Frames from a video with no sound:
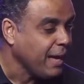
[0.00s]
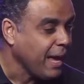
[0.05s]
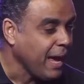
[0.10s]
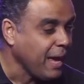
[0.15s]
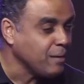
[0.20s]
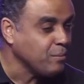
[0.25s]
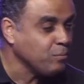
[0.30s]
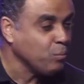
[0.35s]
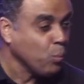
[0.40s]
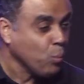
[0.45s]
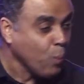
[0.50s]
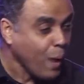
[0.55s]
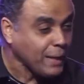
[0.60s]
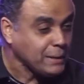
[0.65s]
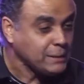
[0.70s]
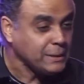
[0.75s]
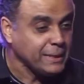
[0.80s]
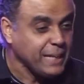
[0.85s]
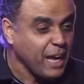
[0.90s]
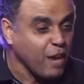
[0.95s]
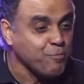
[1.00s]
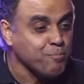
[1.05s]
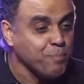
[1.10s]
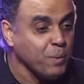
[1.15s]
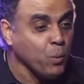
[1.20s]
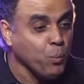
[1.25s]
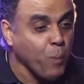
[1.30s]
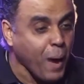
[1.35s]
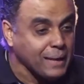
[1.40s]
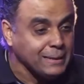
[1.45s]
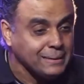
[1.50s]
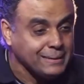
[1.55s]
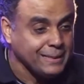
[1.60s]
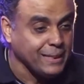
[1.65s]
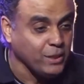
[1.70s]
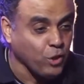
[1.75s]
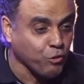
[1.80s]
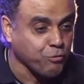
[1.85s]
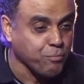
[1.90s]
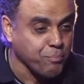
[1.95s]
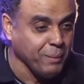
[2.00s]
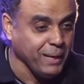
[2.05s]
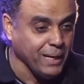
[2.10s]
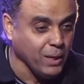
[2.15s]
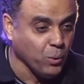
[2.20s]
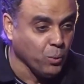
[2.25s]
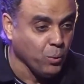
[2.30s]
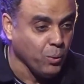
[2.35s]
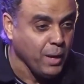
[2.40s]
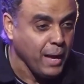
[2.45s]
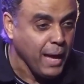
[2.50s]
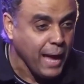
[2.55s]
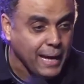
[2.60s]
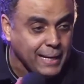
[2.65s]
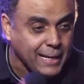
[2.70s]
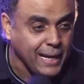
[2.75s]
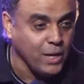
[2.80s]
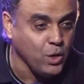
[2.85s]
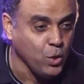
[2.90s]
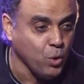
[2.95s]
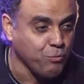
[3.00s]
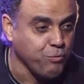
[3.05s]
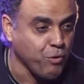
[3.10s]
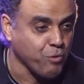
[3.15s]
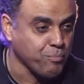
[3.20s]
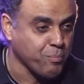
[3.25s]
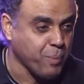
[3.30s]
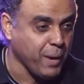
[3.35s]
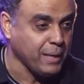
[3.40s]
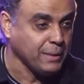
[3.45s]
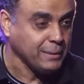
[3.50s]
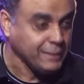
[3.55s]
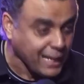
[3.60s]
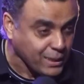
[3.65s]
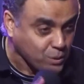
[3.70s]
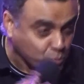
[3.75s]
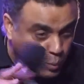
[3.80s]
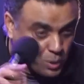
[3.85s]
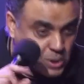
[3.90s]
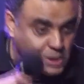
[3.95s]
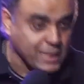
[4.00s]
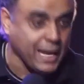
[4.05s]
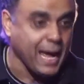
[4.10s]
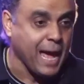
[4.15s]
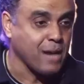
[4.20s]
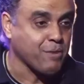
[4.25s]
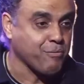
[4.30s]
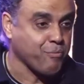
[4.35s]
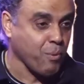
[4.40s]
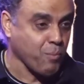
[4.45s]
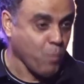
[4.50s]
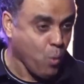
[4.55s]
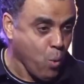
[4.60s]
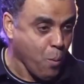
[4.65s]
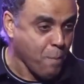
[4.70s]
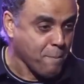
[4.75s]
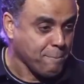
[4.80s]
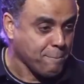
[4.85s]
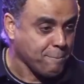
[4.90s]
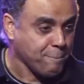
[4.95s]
And she gave me one tin of Milo and a loaf of bread. That's what she had from home.